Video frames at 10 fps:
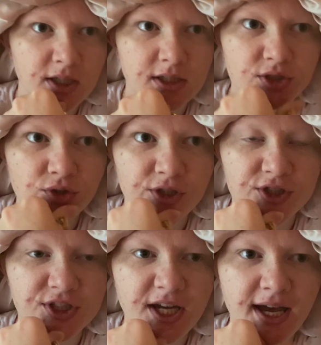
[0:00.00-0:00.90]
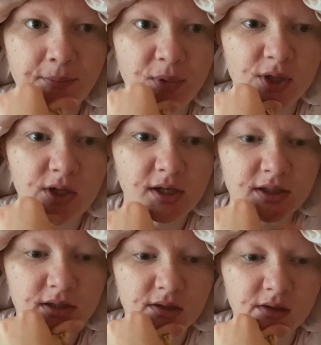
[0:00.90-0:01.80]
sure, there's that, but
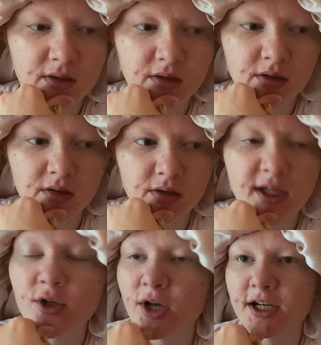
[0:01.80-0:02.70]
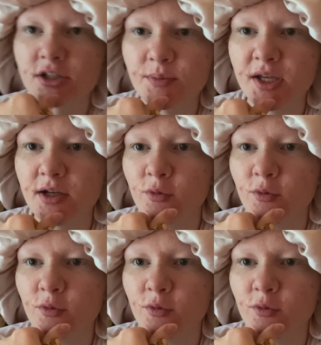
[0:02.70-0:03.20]
like, they don't actually mean it.